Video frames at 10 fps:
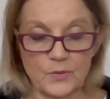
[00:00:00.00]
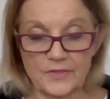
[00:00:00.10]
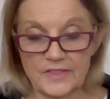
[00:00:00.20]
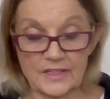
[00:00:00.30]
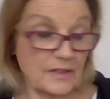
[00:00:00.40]

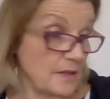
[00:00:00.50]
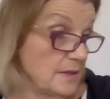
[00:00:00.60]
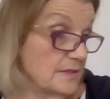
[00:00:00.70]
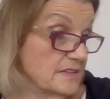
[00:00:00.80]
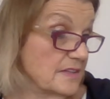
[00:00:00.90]
One thing
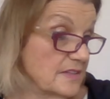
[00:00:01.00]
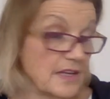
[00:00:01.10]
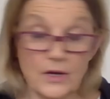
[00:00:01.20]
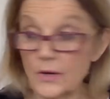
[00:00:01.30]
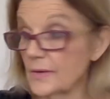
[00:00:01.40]
is that they
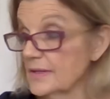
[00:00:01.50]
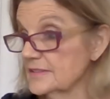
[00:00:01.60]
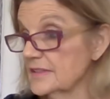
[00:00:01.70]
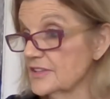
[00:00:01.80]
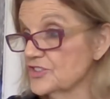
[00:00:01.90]
are
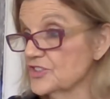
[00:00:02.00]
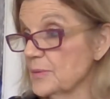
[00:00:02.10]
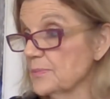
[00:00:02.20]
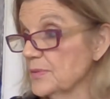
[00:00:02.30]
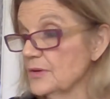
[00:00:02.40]
easy to
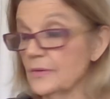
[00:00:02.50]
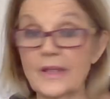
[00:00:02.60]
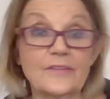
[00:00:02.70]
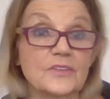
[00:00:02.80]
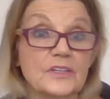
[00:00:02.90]
ship. You don't
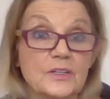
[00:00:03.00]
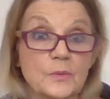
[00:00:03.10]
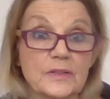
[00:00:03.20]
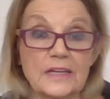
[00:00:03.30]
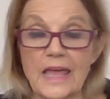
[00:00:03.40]
have to deal
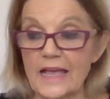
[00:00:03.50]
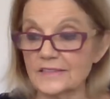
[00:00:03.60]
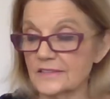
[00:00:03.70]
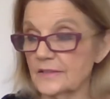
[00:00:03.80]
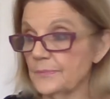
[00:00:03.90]
with
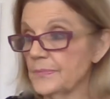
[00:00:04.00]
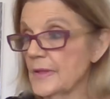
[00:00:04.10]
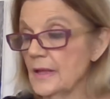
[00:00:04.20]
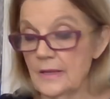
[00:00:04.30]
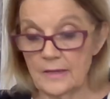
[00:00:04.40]
glass.
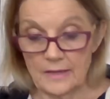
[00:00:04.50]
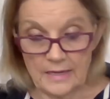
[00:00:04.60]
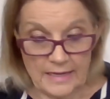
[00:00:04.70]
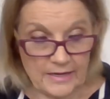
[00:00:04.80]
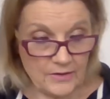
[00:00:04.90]

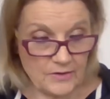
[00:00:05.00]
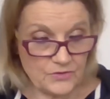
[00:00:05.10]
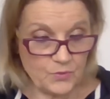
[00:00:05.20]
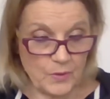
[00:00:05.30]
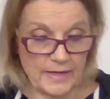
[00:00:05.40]

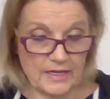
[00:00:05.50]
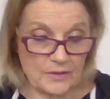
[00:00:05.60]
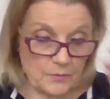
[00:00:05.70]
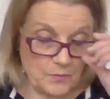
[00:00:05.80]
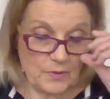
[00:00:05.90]
Here's what
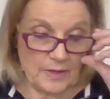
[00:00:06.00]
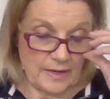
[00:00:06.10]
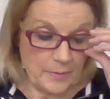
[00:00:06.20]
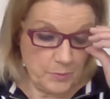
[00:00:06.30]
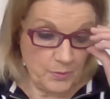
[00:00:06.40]

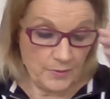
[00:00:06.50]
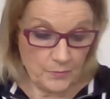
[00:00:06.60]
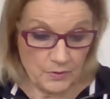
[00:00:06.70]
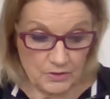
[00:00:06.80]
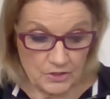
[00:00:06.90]
a print
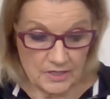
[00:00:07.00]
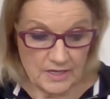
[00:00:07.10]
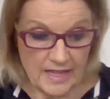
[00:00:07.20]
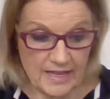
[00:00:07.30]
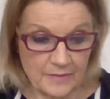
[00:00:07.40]
would look
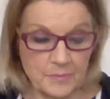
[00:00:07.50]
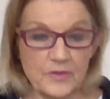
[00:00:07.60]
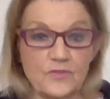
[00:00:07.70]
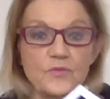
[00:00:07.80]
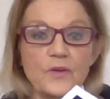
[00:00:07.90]
like
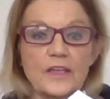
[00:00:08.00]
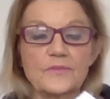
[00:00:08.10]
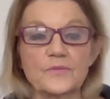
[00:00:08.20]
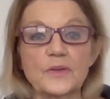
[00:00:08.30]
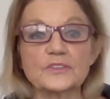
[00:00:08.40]

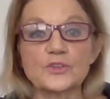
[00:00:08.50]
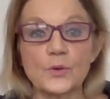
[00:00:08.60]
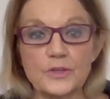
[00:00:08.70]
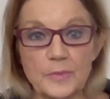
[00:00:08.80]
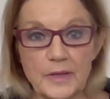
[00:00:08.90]
if it's
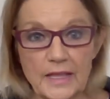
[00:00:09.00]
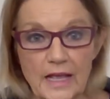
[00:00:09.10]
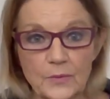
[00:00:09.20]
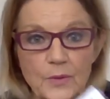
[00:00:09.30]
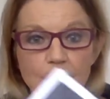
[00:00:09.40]
going to be gallery